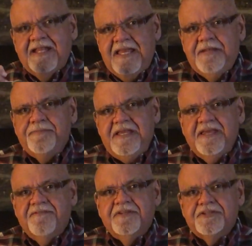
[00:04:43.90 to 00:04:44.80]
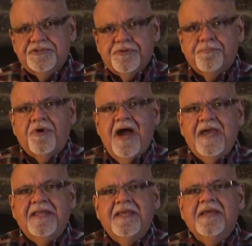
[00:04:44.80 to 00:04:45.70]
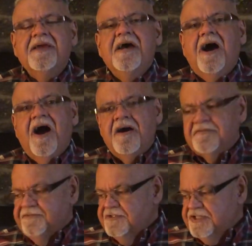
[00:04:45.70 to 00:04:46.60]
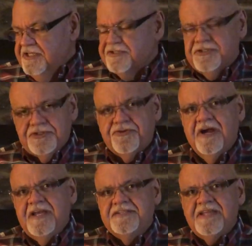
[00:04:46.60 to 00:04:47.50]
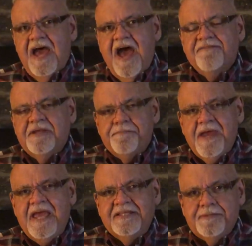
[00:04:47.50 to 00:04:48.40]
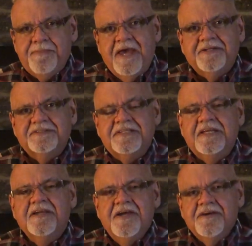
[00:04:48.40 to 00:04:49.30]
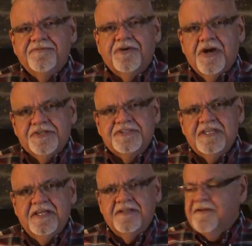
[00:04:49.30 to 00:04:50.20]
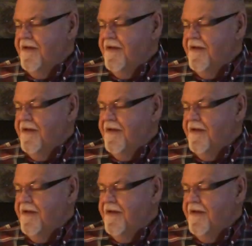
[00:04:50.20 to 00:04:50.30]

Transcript: it be given the sobriety of Jesus Christ having paid the penalty for our sin.